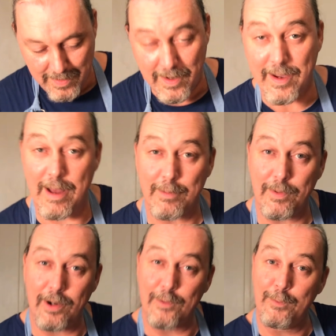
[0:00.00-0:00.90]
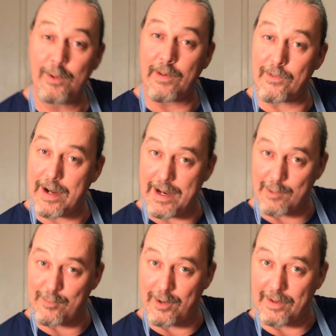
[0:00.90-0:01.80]
Comment below if you've ever had
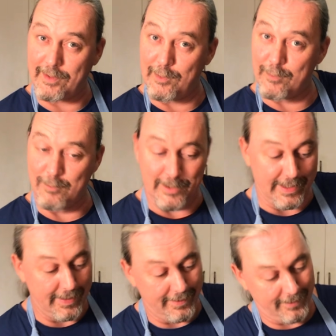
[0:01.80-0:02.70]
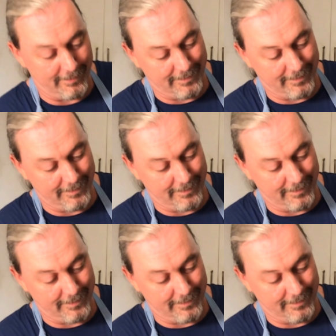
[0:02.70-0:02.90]
a Frosty from Wendy's.